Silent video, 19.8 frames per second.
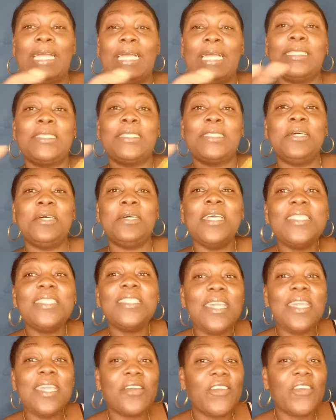So you see
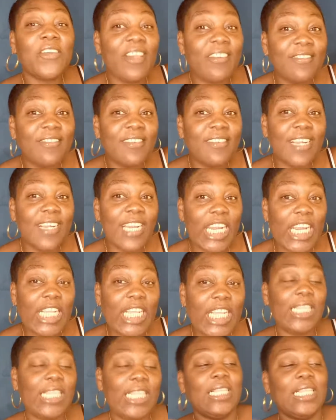a craving girl,
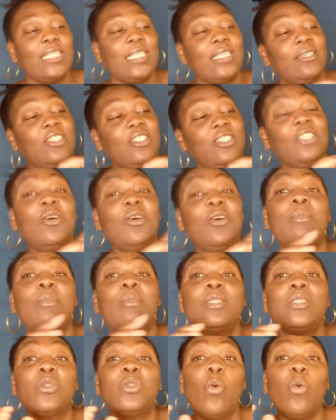she double
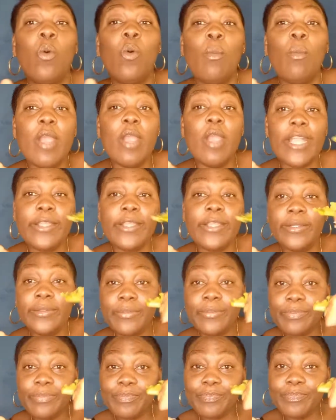two bread.
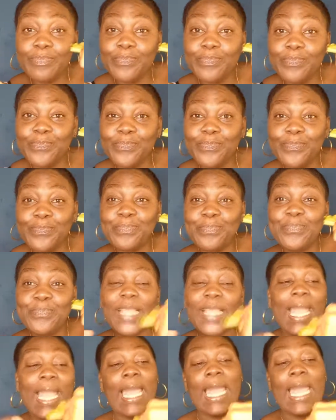Mm -hmm.
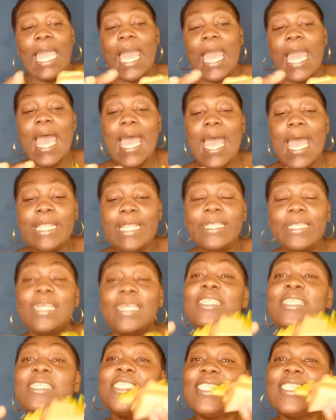And
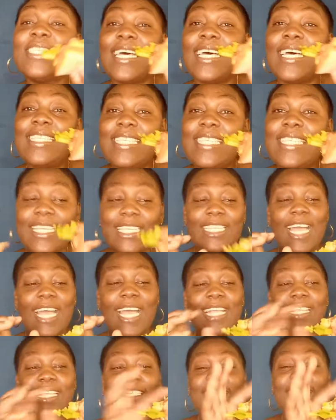she sausage
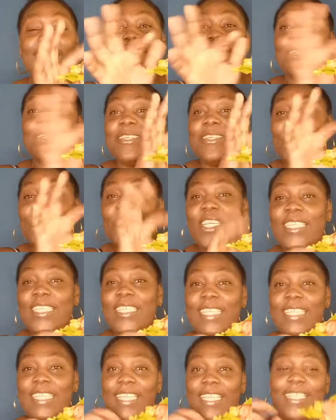and she like a
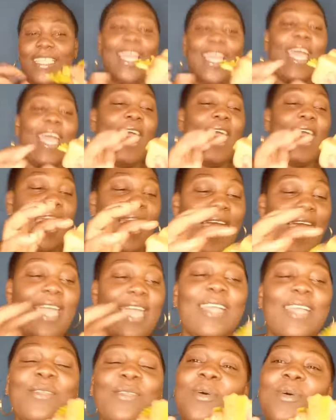dressing. And you
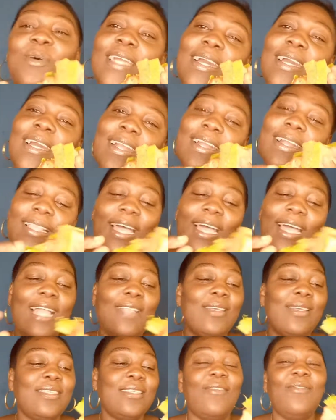know your girl
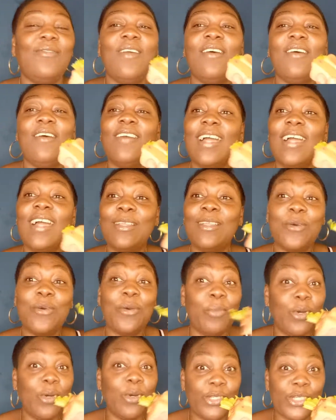always a favor little
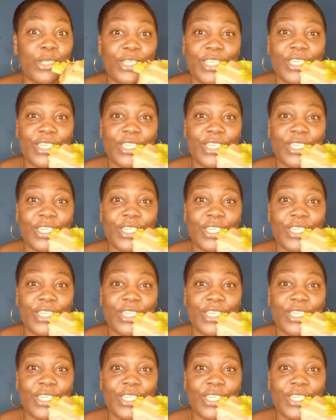bush.